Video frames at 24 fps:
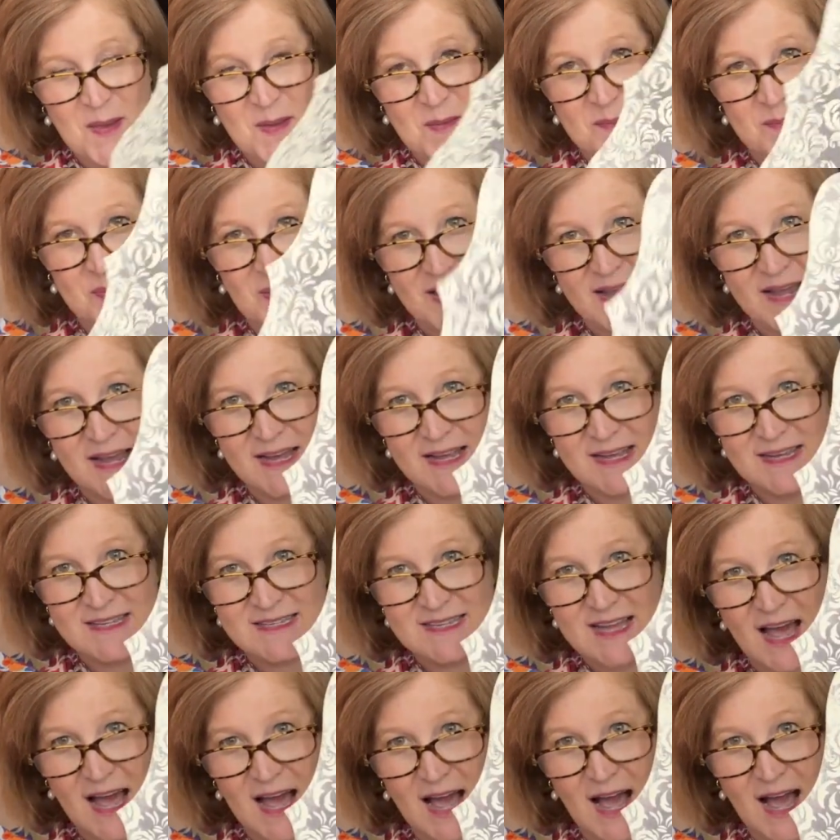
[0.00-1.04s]
because
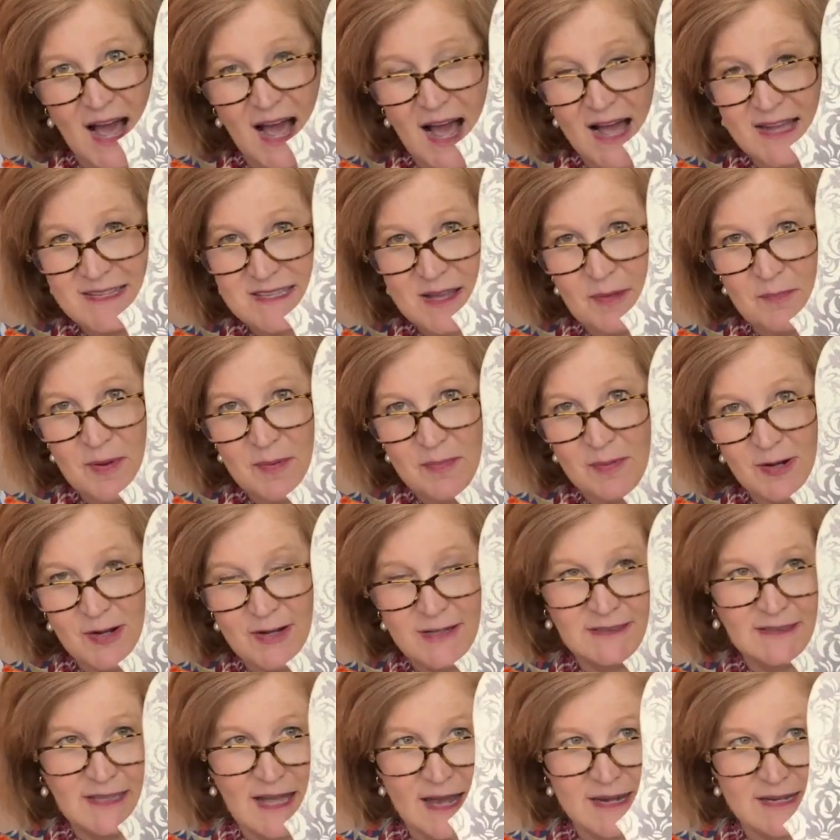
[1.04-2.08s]
some people
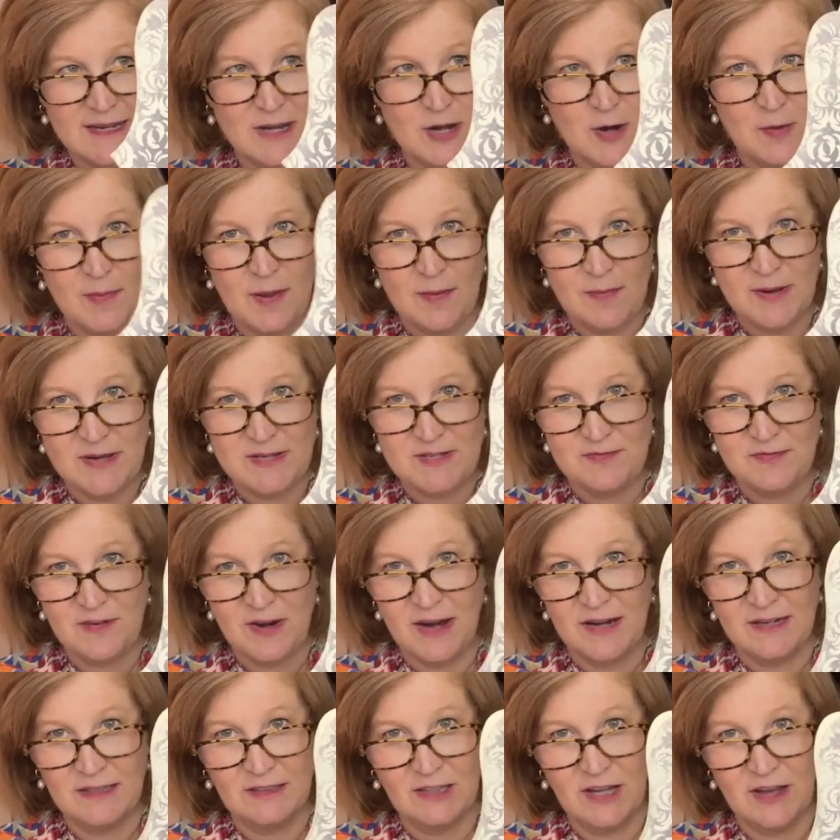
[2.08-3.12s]
collect, I know my best
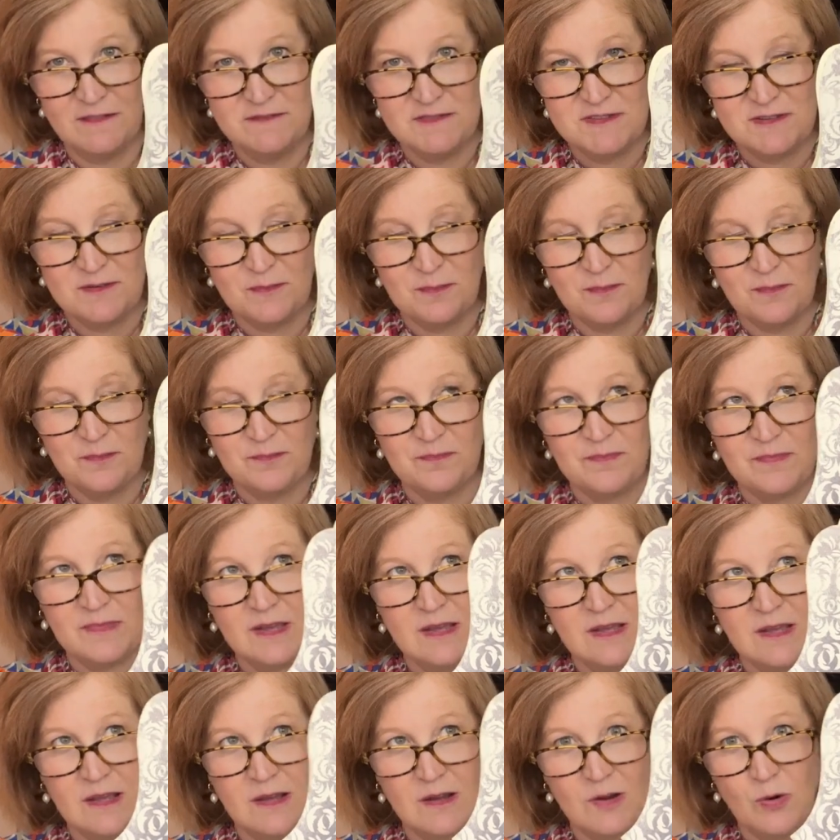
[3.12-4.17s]
friend loves
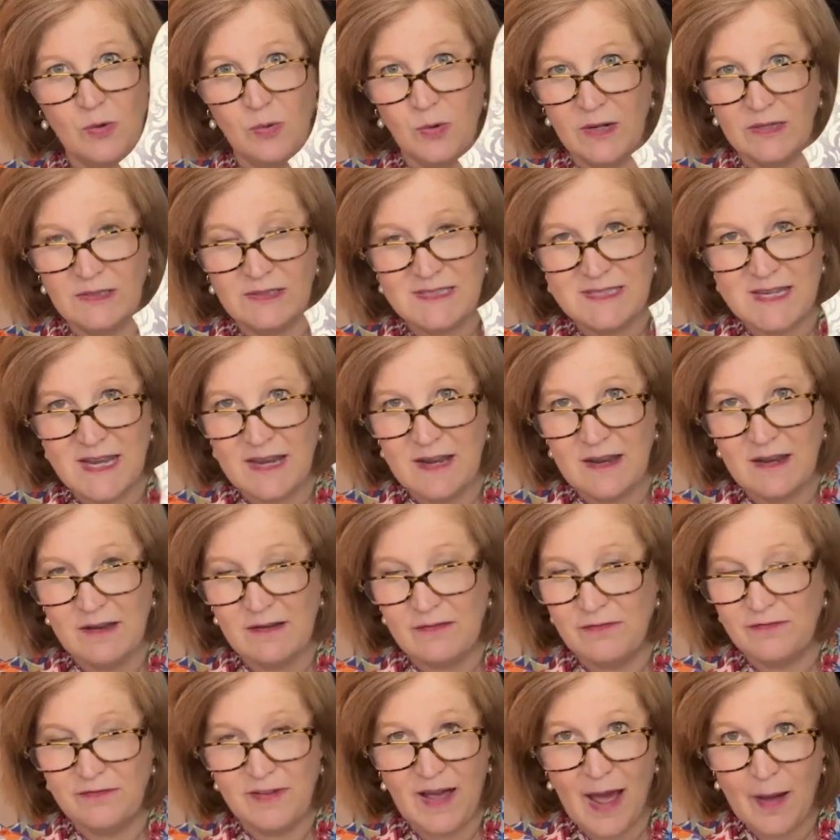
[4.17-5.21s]
quilting
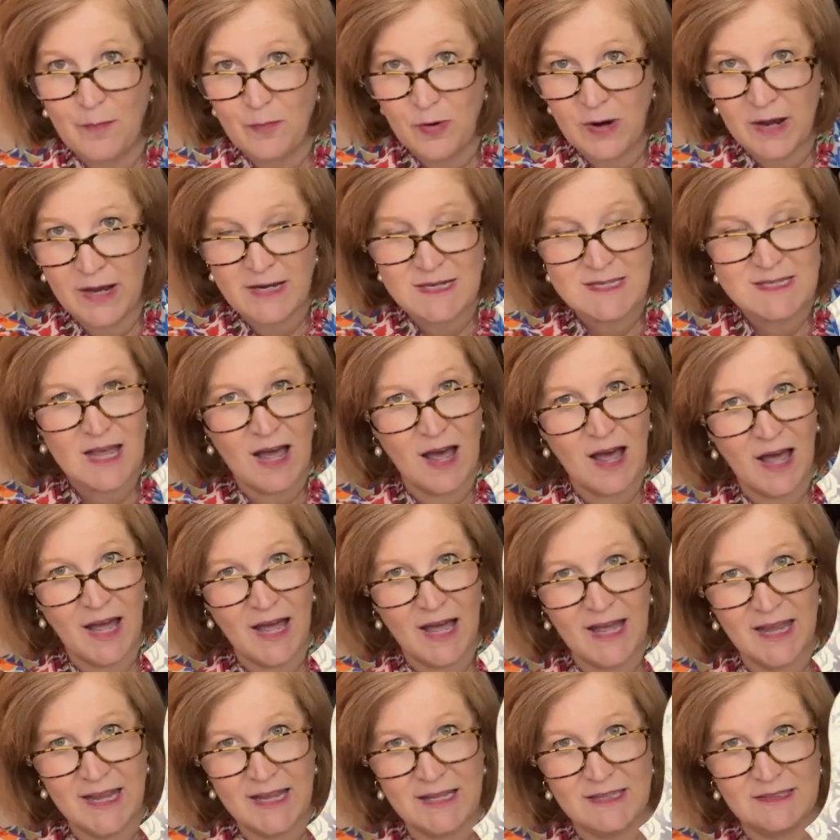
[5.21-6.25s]
fabrics.
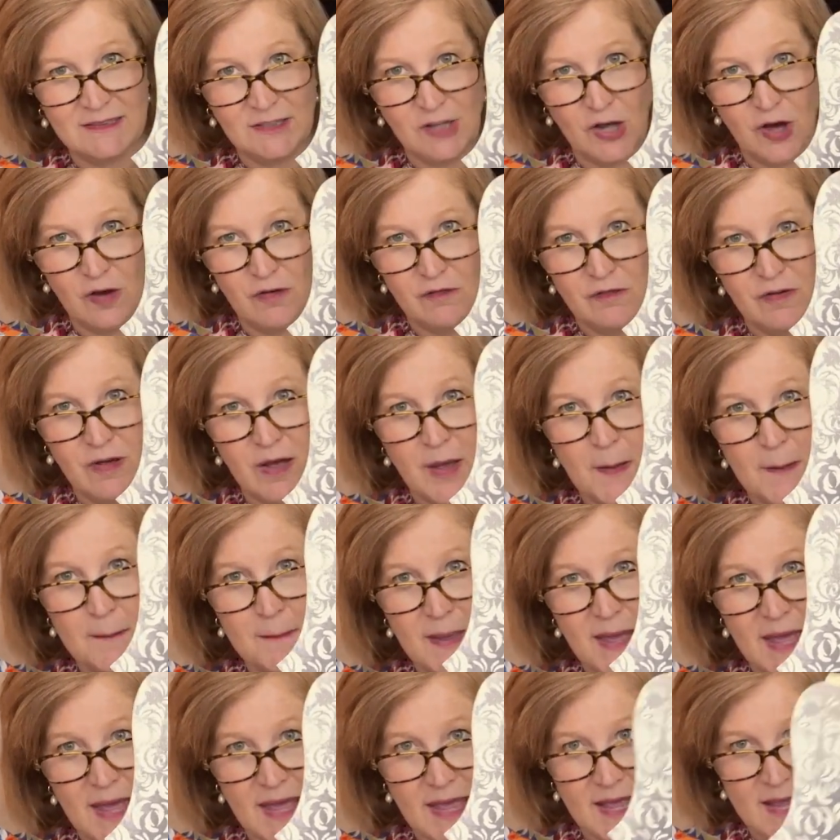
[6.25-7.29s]
I love
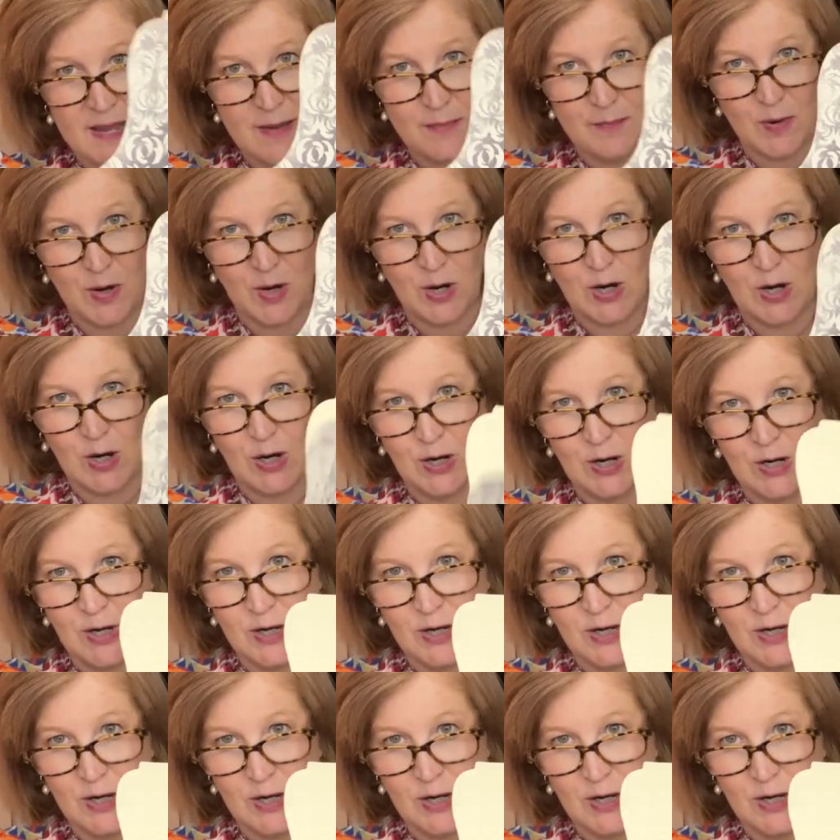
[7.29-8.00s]
paper.